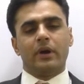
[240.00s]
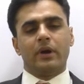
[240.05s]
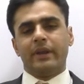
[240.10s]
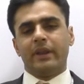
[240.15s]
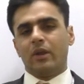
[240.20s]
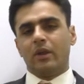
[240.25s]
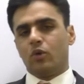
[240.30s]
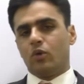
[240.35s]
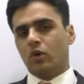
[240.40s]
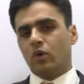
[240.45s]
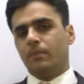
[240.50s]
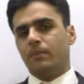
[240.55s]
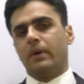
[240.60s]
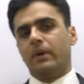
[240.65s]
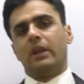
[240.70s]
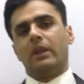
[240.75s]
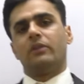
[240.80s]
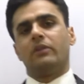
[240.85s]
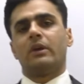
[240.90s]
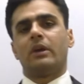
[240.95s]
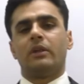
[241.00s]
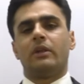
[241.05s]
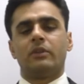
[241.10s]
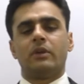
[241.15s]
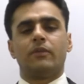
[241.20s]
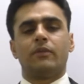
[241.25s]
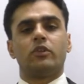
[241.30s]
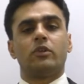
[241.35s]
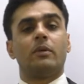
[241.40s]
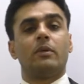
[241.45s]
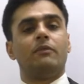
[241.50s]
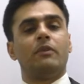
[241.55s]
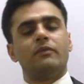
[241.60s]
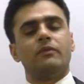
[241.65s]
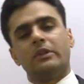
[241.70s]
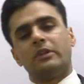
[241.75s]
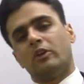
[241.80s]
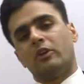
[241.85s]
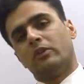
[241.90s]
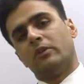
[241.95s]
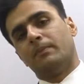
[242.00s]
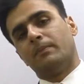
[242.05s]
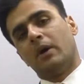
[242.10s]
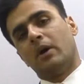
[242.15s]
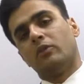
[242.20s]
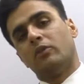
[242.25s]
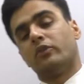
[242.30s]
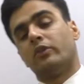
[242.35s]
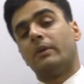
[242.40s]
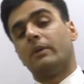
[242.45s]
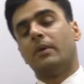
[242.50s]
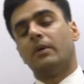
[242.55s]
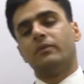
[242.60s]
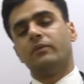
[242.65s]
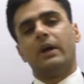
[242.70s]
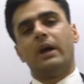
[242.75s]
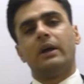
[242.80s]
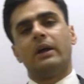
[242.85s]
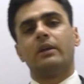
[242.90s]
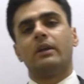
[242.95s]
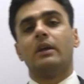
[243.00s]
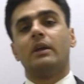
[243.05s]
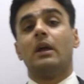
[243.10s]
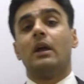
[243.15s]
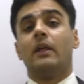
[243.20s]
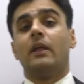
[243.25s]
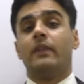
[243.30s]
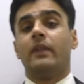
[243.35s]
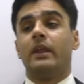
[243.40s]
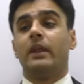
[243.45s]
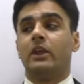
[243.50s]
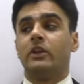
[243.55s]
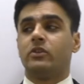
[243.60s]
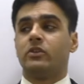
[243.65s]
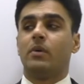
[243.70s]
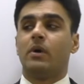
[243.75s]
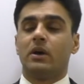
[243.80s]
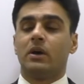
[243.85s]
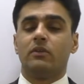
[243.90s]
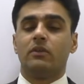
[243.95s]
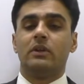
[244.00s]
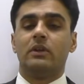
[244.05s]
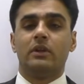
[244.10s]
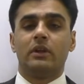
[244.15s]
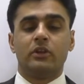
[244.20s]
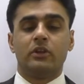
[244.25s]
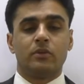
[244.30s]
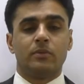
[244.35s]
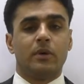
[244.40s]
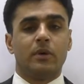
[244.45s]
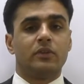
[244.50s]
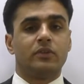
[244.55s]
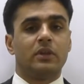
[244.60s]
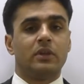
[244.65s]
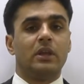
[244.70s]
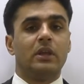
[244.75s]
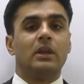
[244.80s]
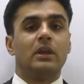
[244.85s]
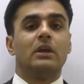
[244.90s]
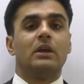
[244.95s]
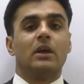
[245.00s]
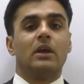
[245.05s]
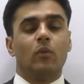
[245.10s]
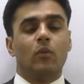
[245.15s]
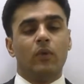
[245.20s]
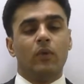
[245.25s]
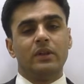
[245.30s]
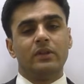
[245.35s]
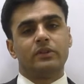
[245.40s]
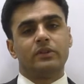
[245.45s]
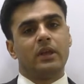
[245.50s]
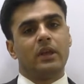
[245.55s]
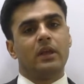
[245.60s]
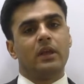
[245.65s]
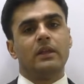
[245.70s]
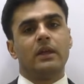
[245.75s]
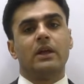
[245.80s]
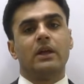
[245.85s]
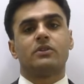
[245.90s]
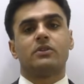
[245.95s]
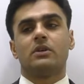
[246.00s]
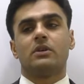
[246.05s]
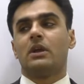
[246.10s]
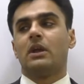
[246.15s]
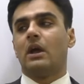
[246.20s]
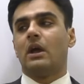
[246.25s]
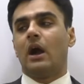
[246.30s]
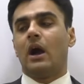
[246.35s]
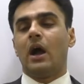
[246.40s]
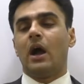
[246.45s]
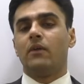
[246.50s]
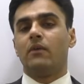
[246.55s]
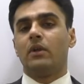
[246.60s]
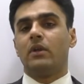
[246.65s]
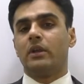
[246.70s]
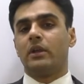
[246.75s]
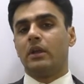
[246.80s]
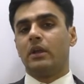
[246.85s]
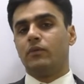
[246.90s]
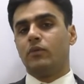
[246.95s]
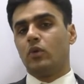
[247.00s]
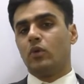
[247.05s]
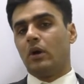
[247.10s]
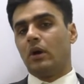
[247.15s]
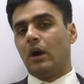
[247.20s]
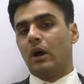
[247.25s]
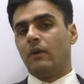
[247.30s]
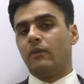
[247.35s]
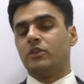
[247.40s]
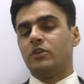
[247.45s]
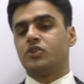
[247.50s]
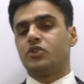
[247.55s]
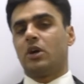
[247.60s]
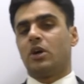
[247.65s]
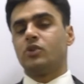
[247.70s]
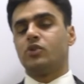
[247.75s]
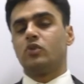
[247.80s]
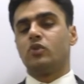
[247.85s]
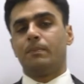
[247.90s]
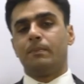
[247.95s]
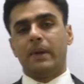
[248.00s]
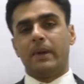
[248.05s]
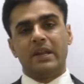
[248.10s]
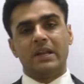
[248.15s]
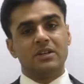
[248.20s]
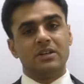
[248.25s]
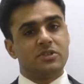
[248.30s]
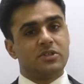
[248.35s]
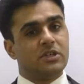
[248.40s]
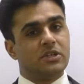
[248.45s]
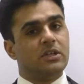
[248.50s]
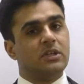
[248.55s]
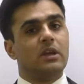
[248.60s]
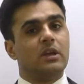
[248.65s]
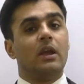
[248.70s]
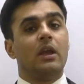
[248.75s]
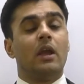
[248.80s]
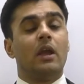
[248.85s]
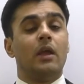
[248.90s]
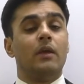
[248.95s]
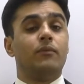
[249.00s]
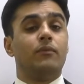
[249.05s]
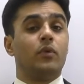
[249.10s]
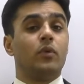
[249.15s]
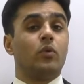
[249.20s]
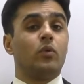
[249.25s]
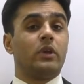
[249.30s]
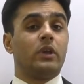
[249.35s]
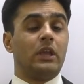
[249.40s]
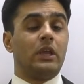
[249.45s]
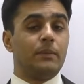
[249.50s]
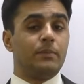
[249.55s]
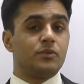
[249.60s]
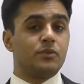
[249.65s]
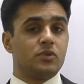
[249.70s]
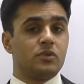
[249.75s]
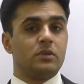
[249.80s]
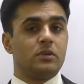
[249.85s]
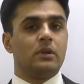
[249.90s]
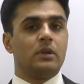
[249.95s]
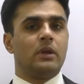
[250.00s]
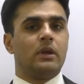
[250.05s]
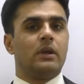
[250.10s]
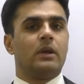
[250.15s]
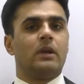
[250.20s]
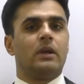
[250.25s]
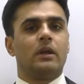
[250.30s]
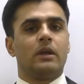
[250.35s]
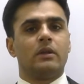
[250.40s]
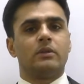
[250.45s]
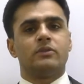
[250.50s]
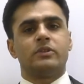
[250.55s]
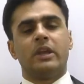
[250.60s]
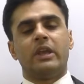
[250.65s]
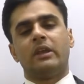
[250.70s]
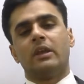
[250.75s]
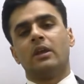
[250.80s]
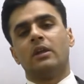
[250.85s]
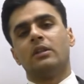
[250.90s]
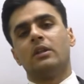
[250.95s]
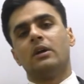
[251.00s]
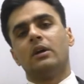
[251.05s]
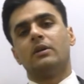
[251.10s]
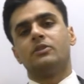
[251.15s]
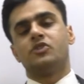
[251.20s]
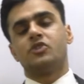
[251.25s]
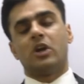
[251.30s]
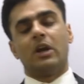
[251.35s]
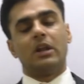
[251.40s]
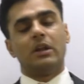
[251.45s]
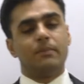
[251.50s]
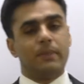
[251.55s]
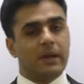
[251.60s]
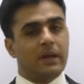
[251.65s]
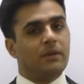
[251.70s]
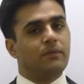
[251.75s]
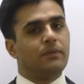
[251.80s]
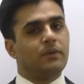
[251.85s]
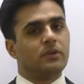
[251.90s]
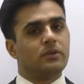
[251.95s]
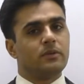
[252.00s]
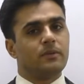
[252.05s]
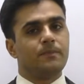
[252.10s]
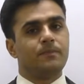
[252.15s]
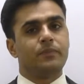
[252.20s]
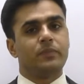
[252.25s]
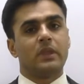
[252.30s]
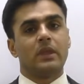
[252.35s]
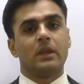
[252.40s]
you're earning good money, say for example £50,000 or above that, then HMRC will say that I will charge you a penalty if you keep taking the child benefit,